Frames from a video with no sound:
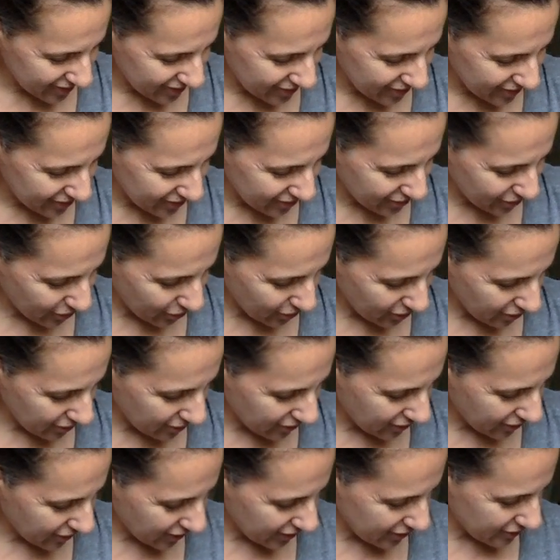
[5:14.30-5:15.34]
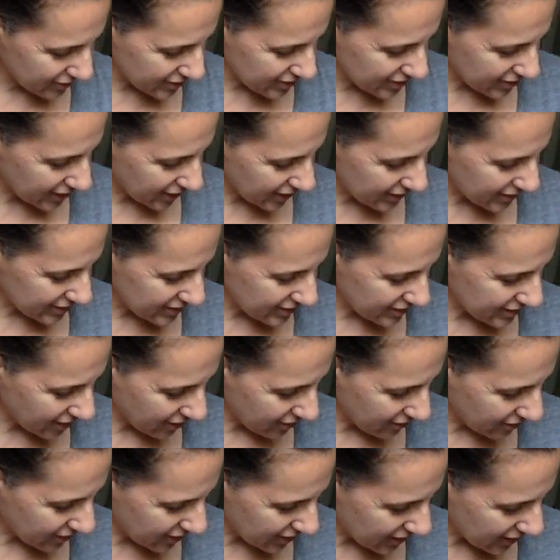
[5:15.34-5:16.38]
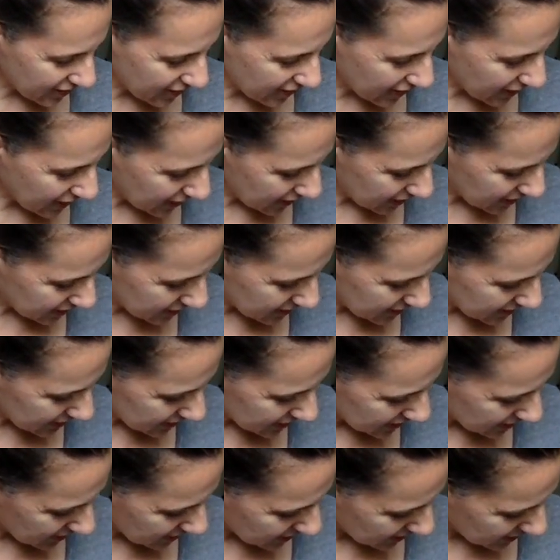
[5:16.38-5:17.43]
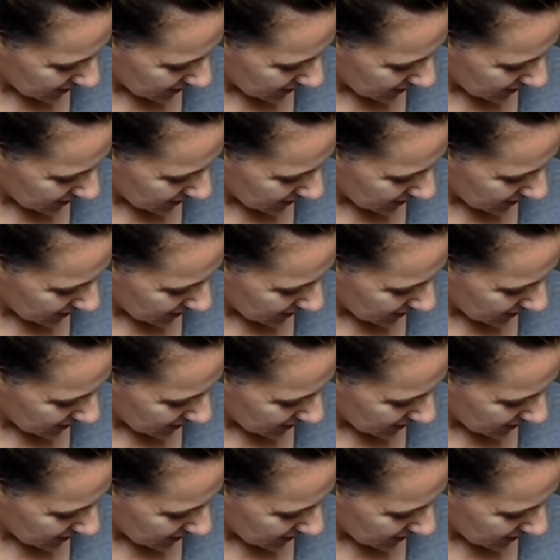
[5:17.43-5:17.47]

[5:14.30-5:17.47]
Nothing is said.